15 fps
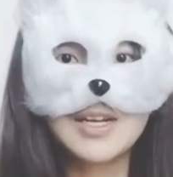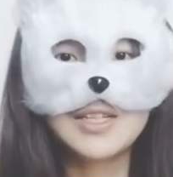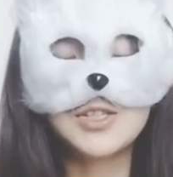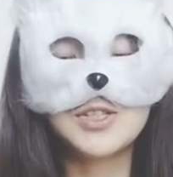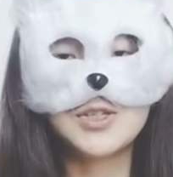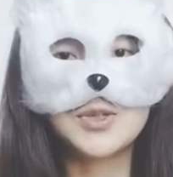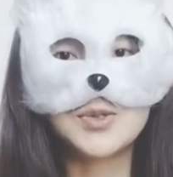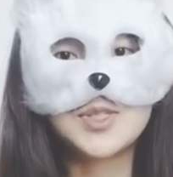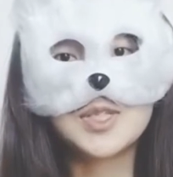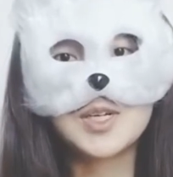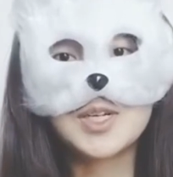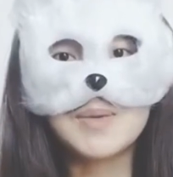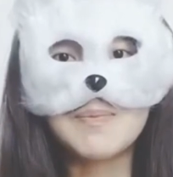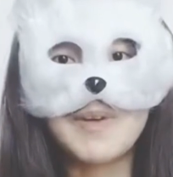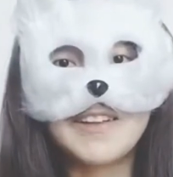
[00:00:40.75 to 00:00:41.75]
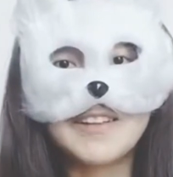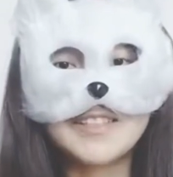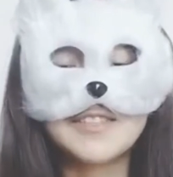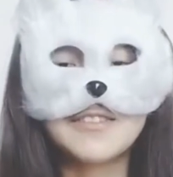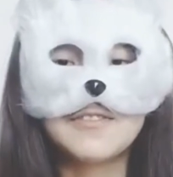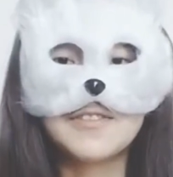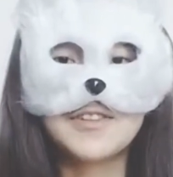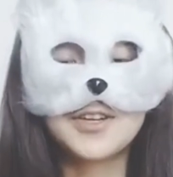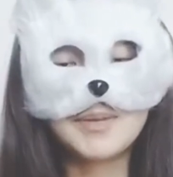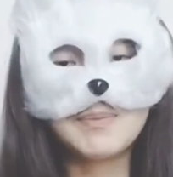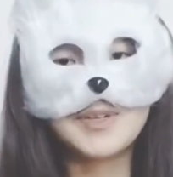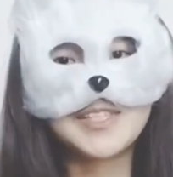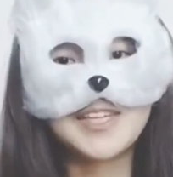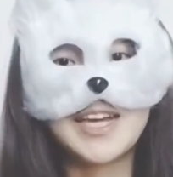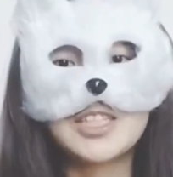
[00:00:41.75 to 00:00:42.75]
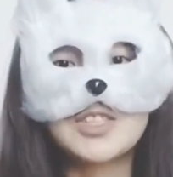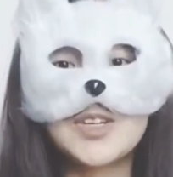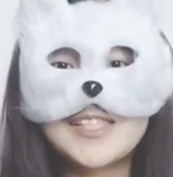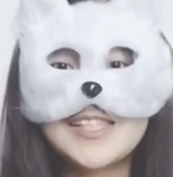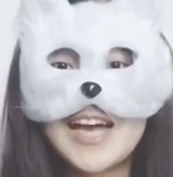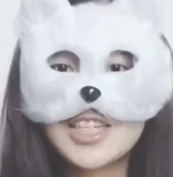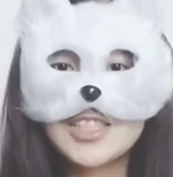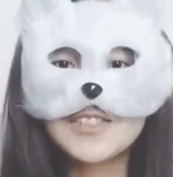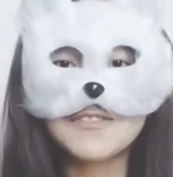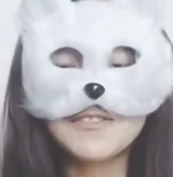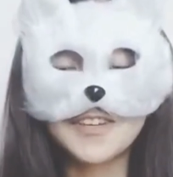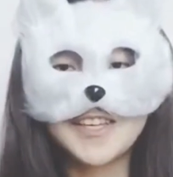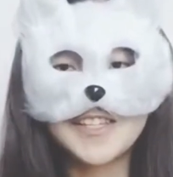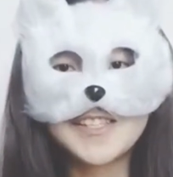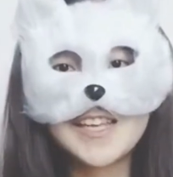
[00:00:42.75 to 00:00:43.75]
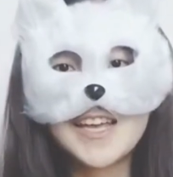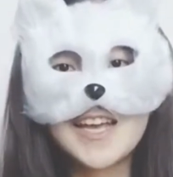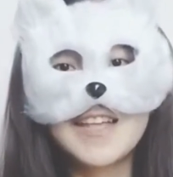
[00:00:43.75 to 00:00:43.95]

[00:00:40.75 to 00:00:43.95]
to circumvent the 30% transaction fees